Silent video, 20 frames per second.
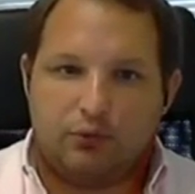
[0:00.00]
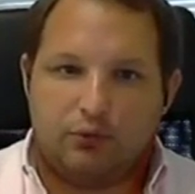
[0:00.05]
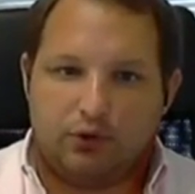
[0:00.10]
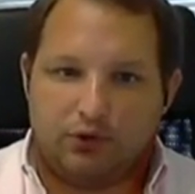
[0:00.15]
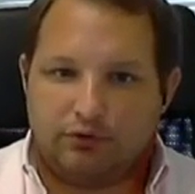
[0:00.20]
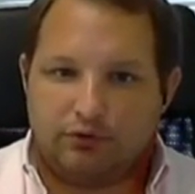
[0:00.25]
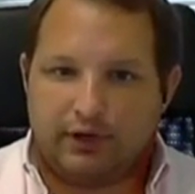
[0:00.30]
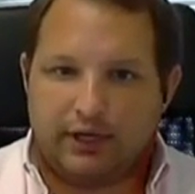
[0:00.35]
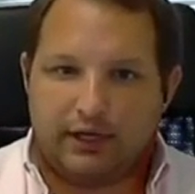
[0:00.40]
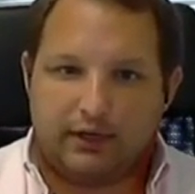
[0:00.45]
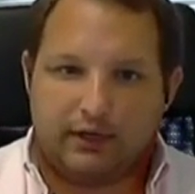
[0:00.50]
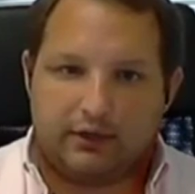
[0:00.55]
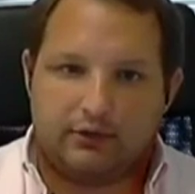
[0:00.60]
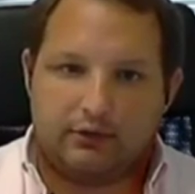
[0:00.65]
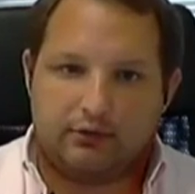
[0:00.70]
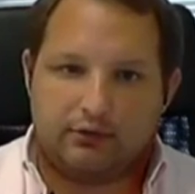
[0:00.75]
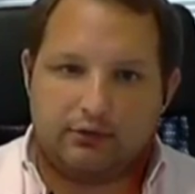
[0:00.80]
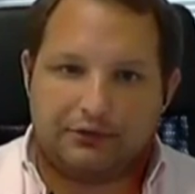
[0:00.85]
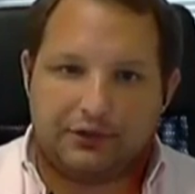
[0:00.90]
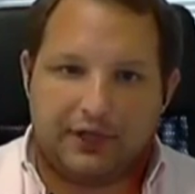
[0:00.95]
we'll create a
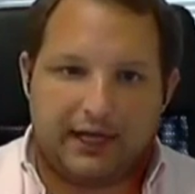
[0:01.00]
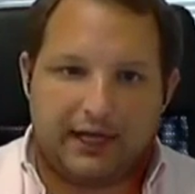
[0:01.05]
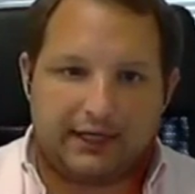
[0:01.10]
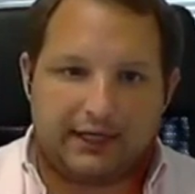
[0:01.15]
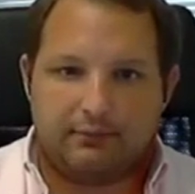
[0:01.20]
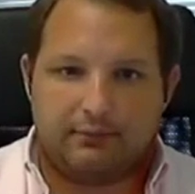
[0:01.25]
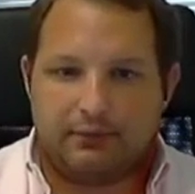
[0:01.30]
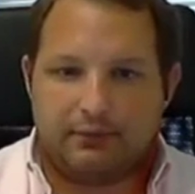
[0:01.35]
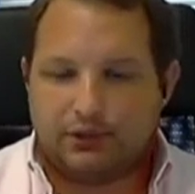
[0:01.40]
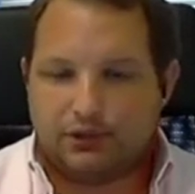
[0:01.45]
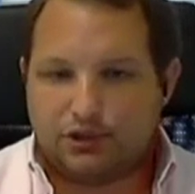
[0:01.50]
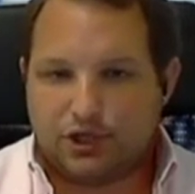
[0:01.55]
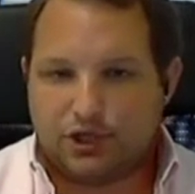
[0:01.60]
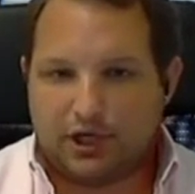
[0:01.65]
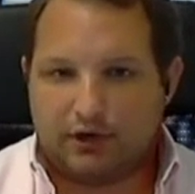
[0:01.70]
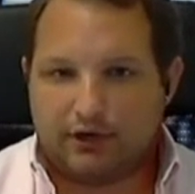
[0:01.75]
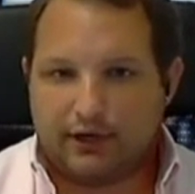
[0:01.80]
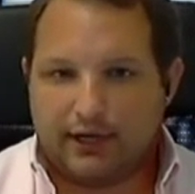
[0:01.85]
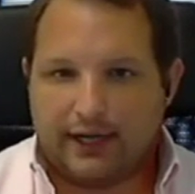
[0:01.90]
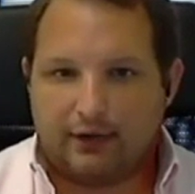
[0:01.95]
Google document,
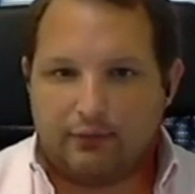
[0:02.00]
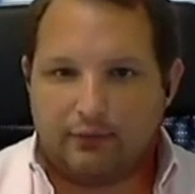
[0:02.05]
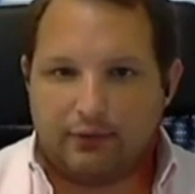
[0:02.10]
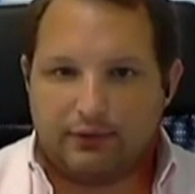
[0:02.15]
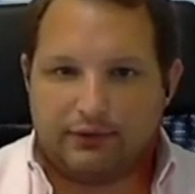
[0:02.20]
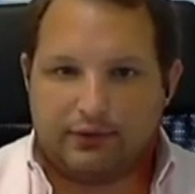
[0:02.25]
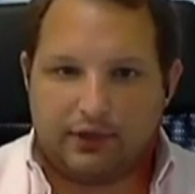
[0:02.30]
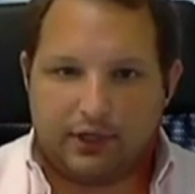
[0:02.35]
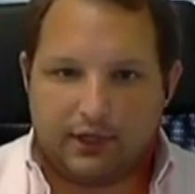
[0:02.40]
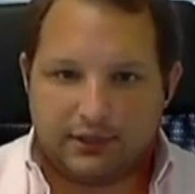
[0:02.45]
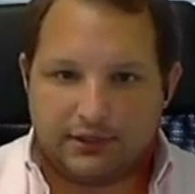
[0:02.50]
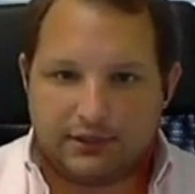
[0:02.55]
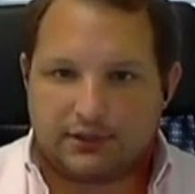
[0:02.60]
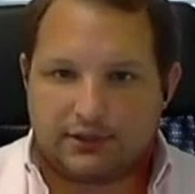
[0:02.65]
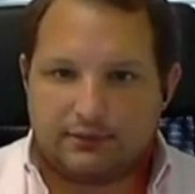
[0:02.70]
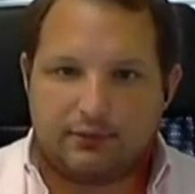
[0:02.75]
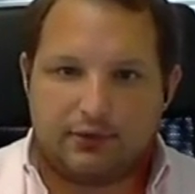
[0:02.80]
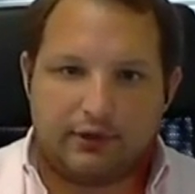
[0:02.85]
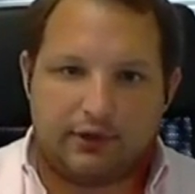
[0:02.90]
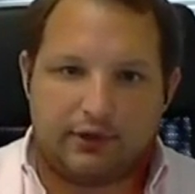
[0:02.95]
share it out with the
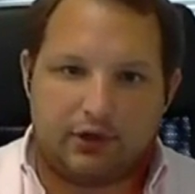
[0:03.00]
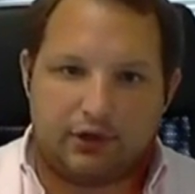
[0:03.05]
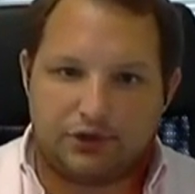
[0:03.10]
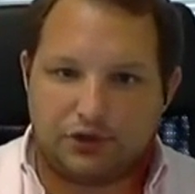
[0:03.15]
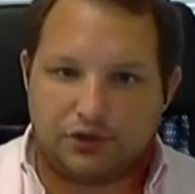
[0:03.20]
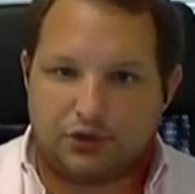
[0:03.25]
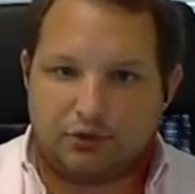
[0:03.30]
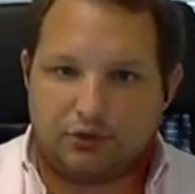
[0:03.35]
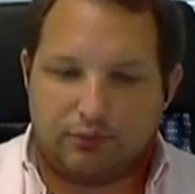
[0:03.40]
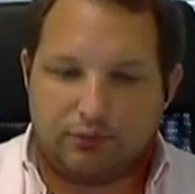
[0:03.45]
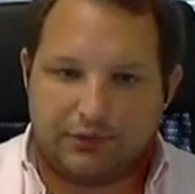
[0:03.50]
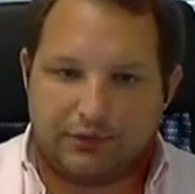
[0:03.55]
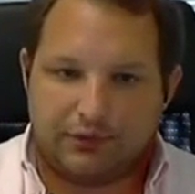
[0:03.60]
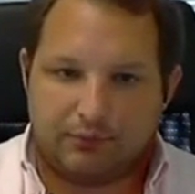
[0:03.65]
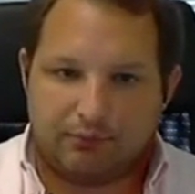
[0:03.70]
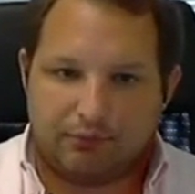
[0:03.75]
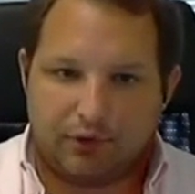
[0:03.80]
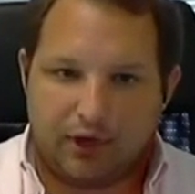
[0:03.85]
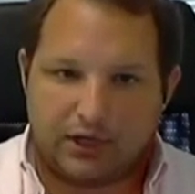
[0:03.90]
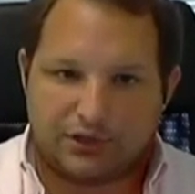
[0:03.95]
customer and also
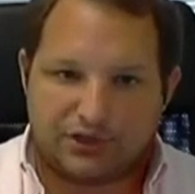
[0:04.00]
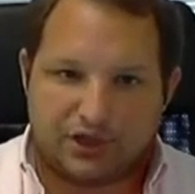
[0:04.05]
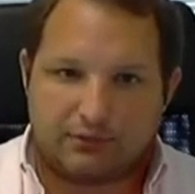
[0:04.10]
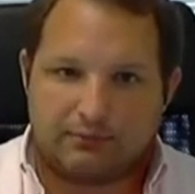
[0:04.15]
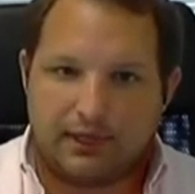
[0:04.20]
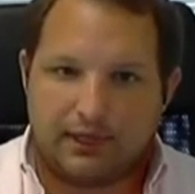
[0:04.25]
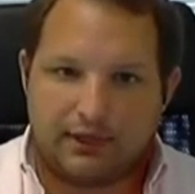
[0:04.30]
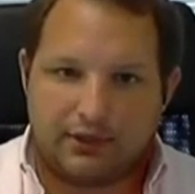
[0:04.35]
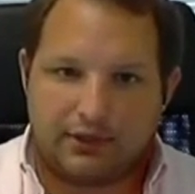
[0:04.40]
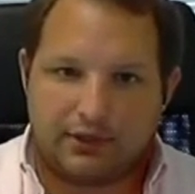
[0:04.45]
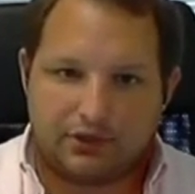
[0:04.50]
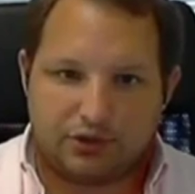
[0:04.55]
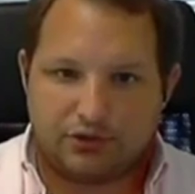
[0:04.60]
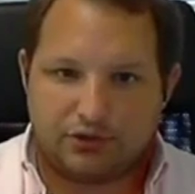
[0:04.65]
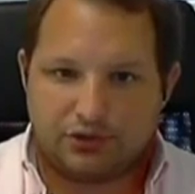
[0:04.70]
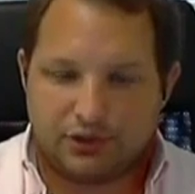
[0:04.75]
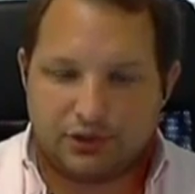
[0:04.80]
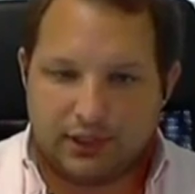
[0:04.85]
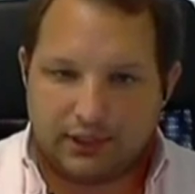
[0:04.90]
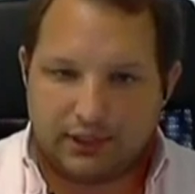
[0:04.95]
with the project
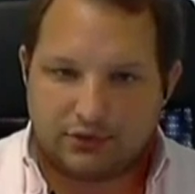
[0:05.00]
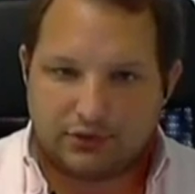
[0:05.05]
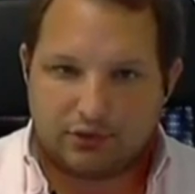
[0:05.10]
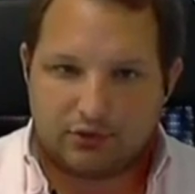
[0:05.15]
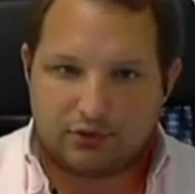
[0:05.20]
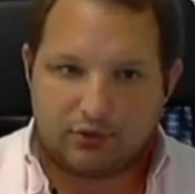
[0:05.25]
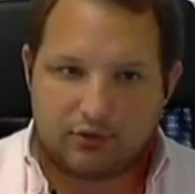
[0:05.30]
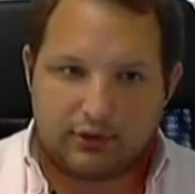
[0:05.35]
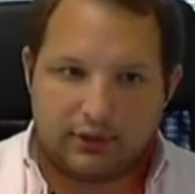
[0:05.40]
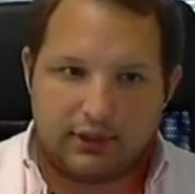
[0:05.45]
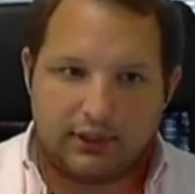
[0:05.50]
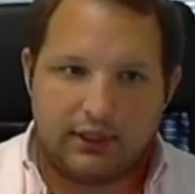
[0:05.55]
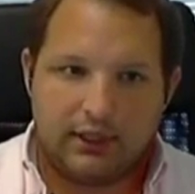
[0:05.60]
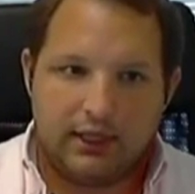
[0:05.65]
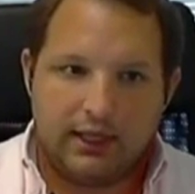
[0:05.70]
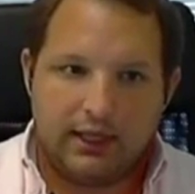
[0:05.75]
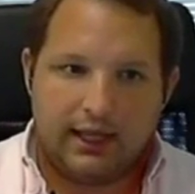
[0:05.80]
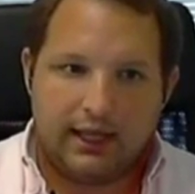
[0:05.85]
managers internally,